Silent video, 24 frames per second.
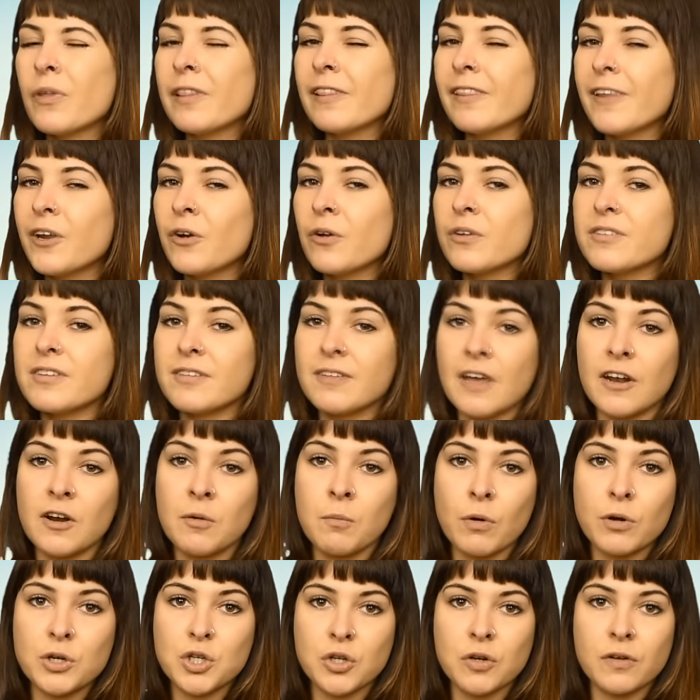with little to none
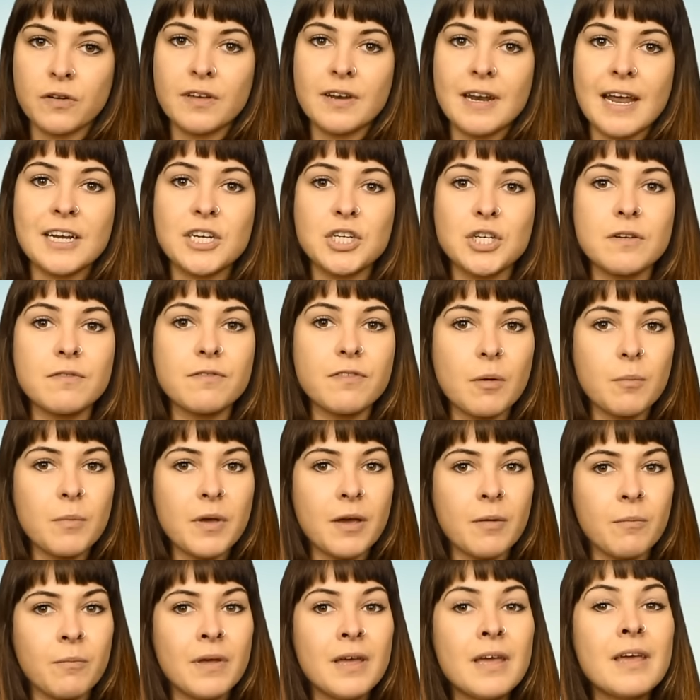emotional connection from
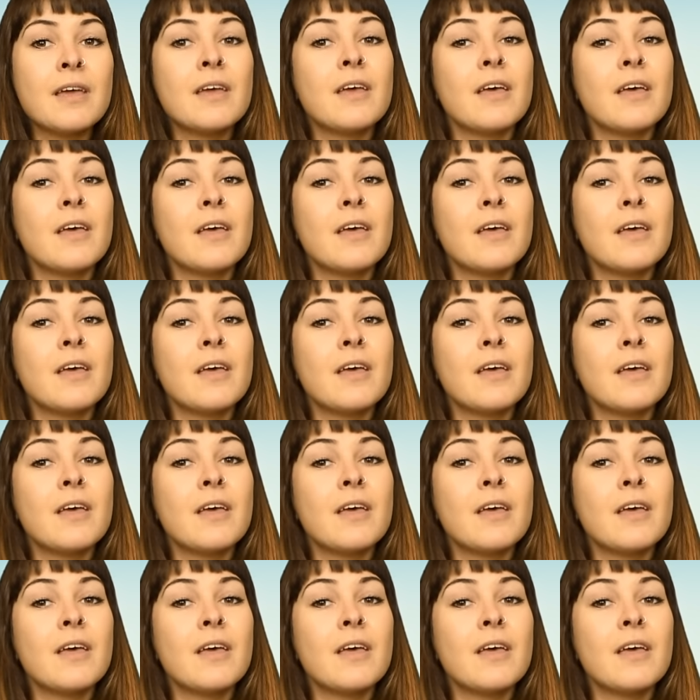him,